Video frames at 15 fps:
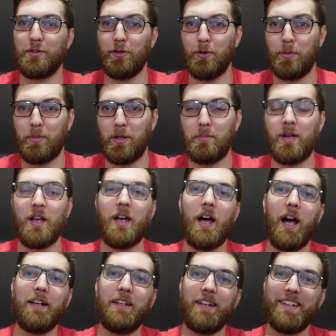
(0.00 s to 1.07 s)
aluminum,
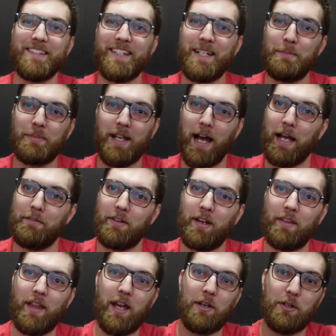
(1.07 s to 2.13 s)
I did a deep dive
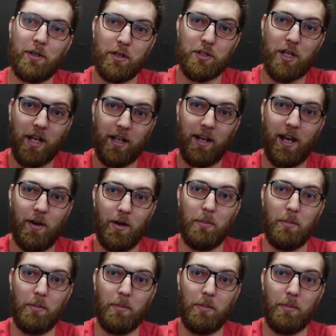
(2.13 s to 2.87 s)
into that, and you can check it out